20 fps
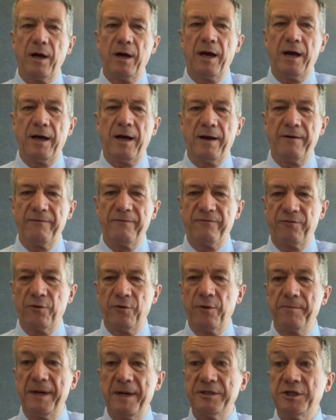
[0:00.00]
uh,
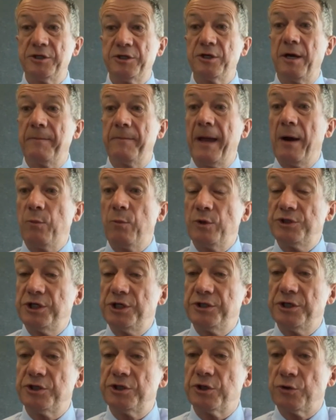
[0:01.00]
for a message about
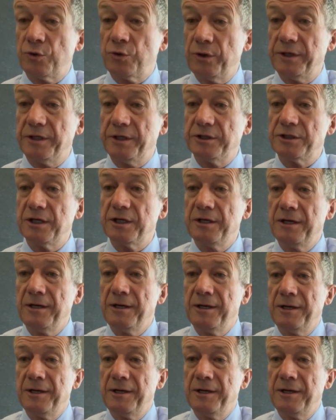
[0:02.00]
which she disagrees.